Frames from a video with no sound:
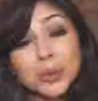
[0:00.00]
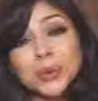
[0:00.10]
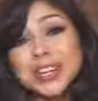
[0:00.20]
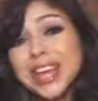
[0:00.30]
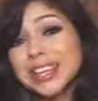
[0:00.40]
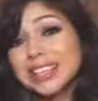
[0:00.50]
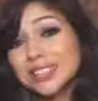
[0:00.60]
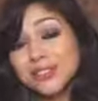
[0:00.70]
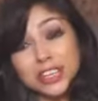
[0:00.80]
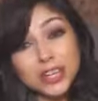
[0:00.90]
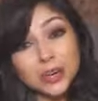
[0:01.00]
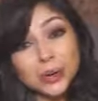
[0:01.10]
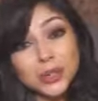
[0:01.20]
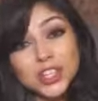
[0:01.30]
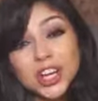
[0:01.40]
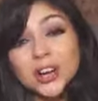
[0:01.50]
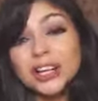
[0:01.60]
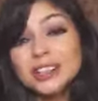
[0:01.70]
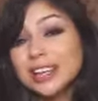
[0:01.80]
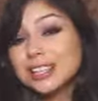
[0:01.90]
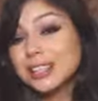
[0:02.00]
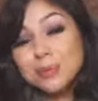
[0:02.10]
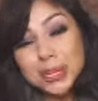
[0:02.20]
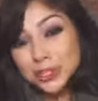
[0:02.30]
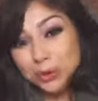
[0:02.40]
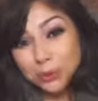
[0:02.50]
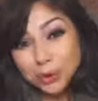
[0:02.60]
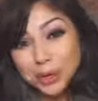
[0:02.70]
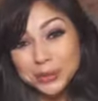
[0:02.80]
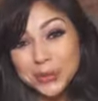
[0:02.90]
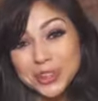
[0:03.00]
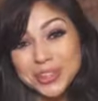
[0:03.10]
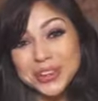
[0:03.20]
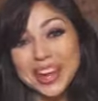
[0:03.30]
we want to end this video sharing that special moment with you